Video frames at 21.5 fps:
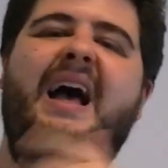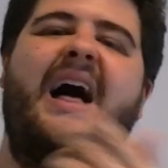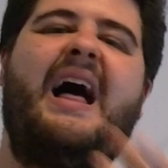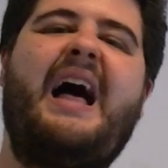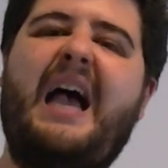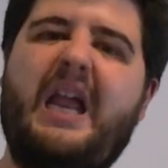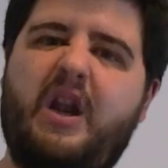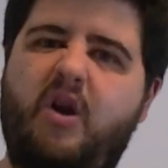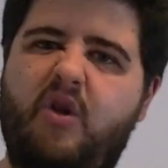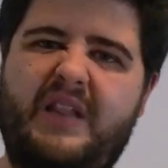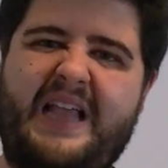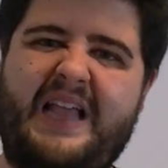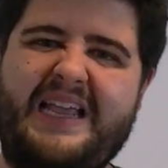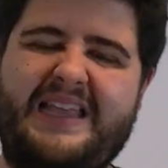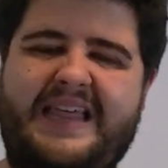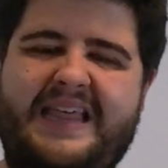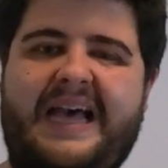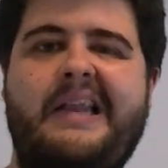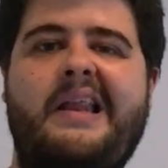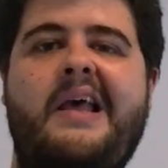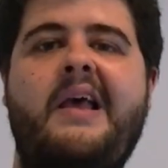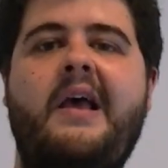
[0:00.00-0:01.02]
I don't like
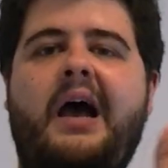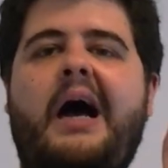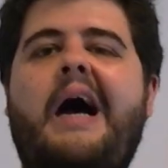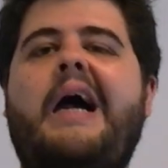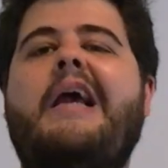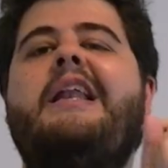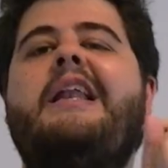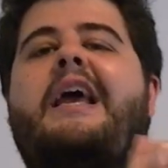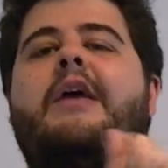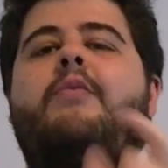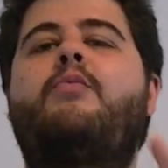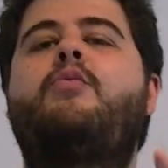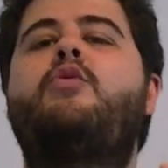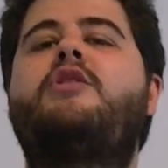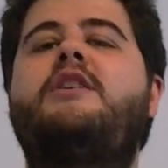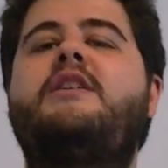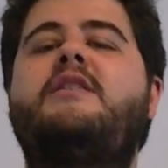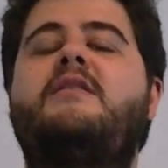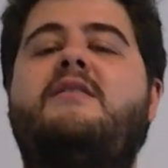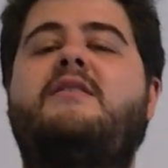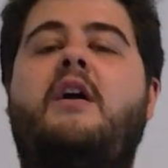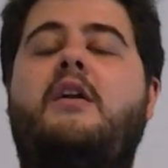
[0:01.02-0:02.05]
that. I like
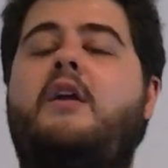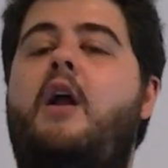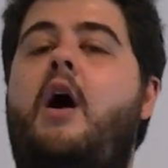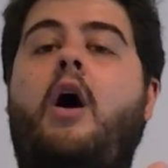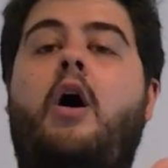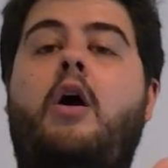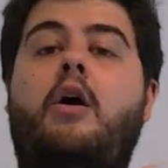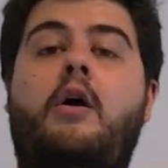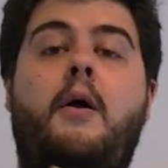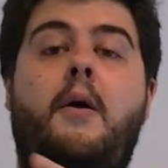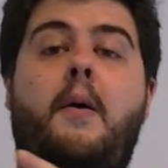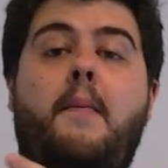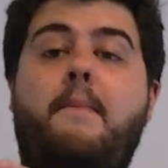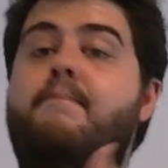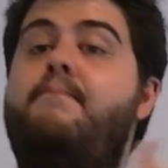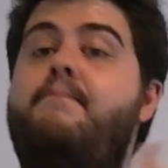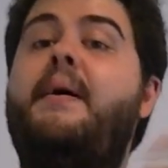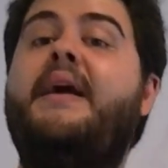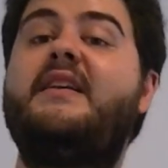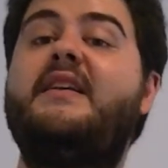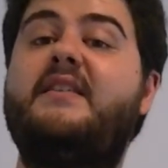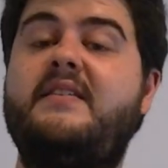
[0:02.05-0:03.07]
routines that are
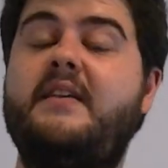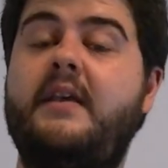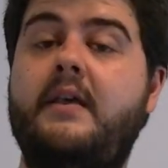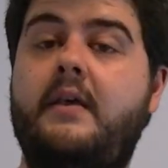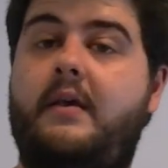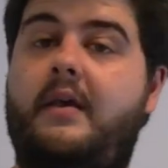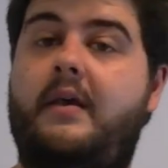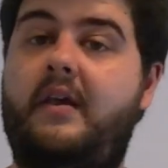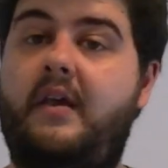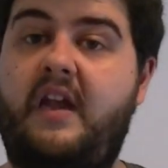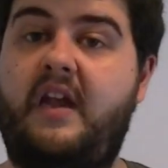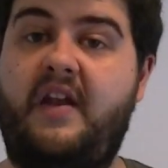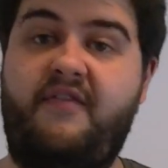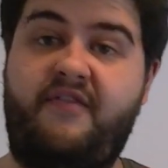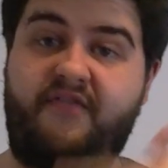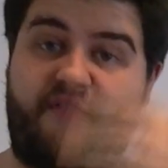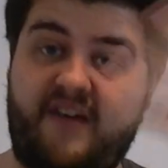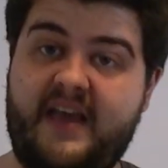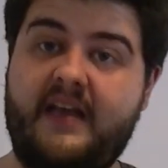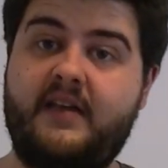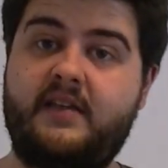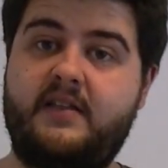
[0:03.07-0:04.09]
basic in
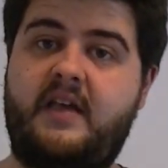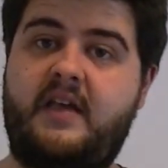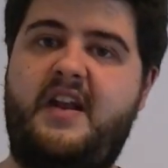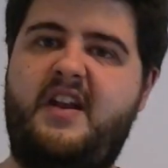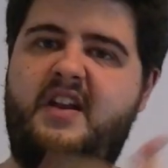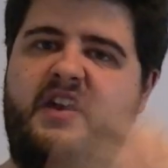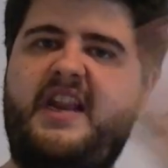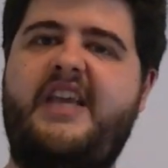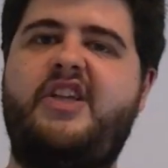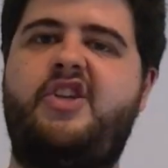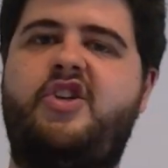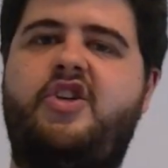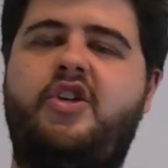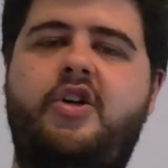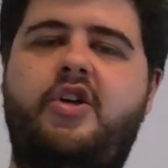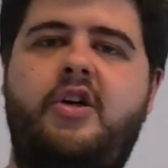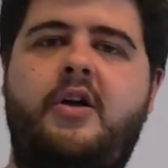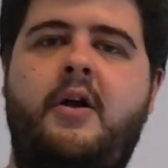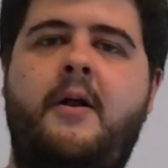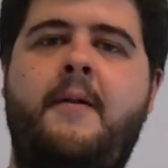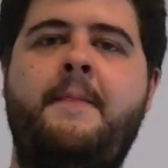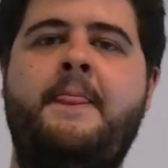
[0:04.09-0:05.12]
effect and
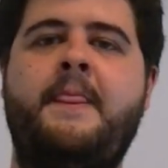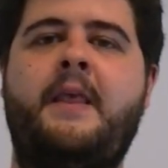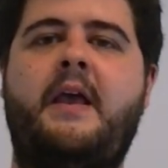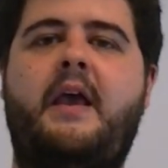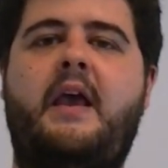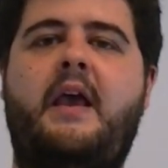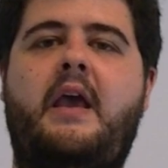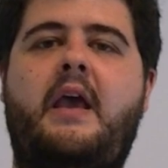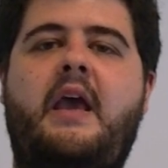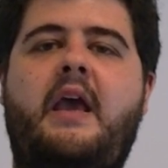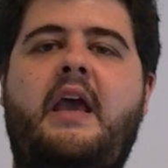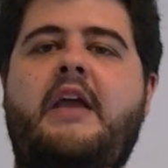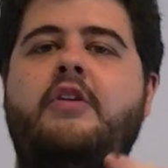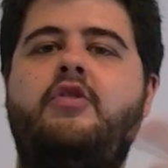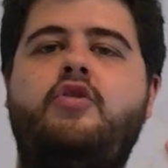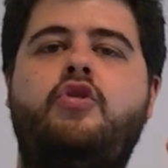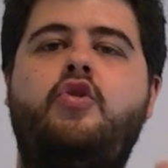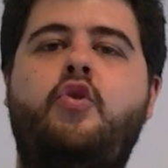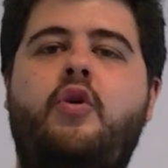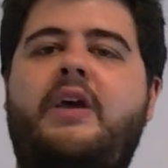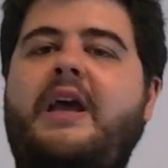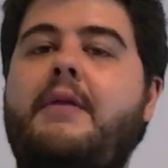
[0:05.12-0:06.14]
nature,
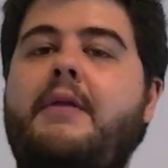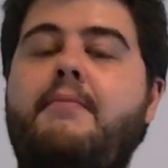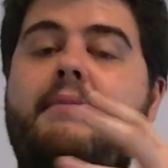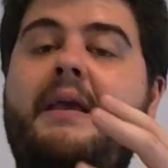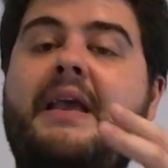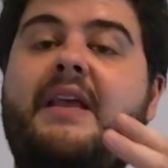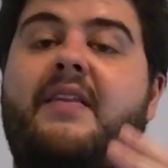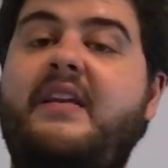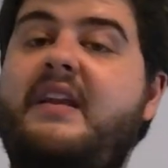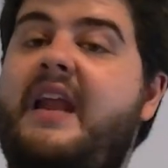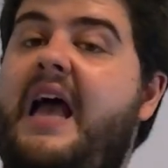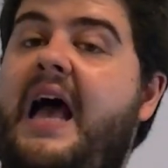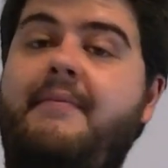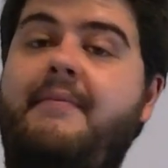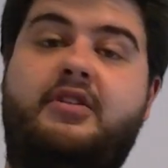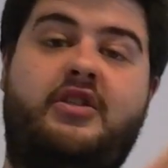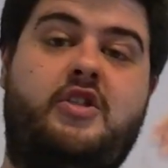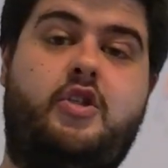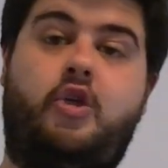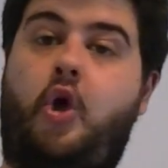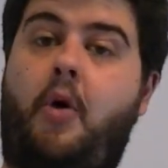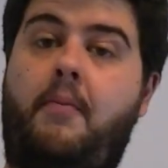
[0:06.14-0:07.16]
and you can make it
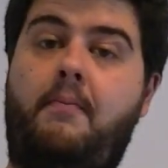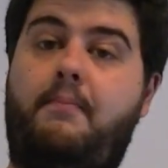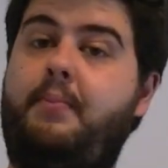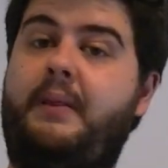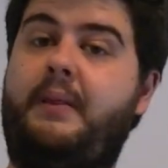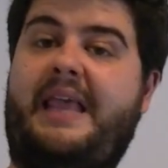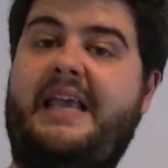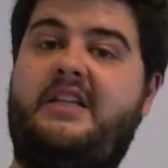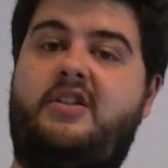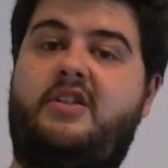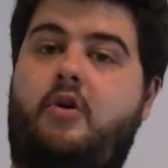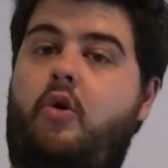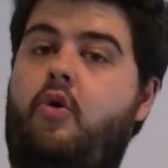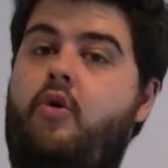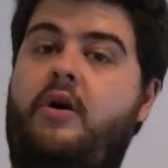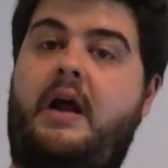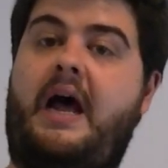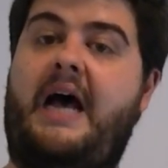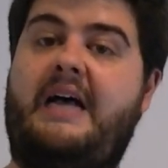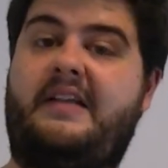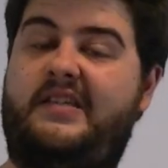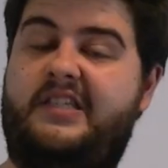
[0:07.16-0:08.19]
as complex
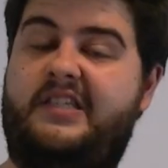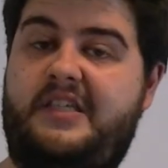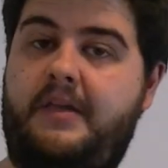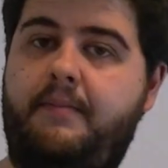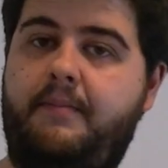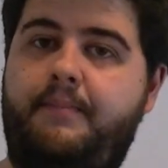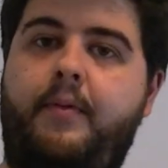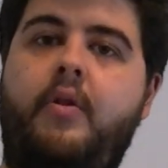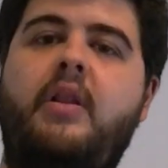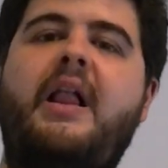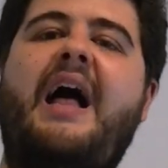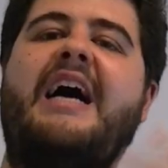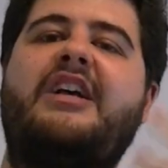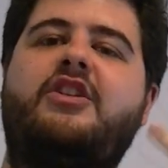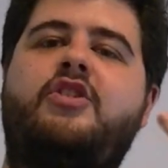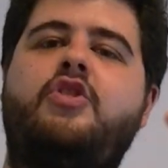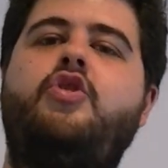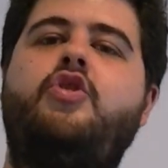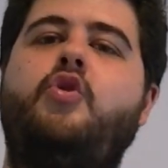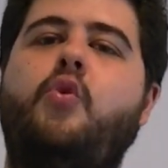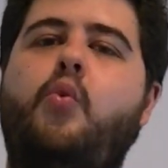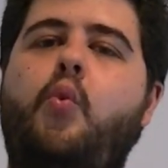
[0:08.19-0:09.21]
or as simple
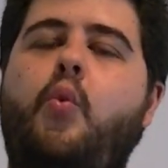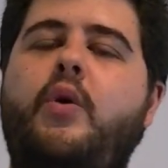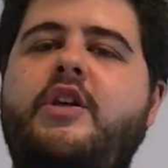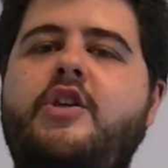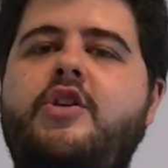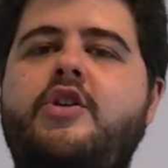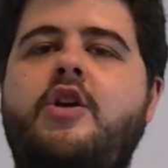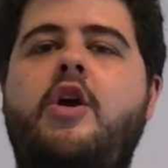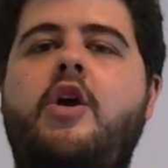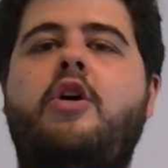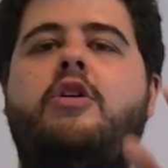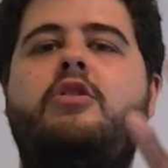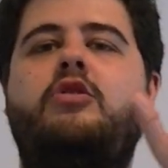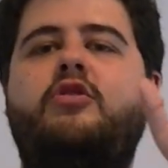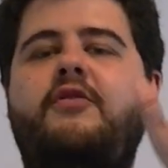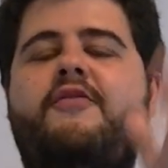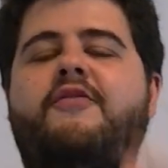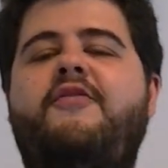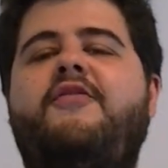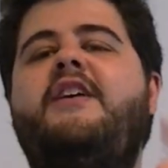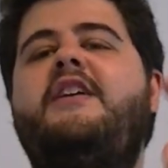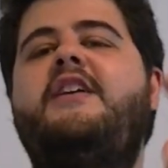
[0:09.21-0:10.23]
as you wish to
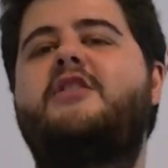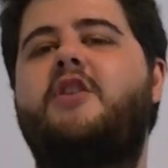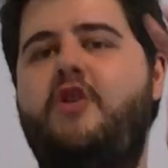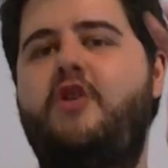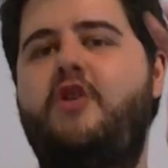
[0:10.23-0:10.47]
fit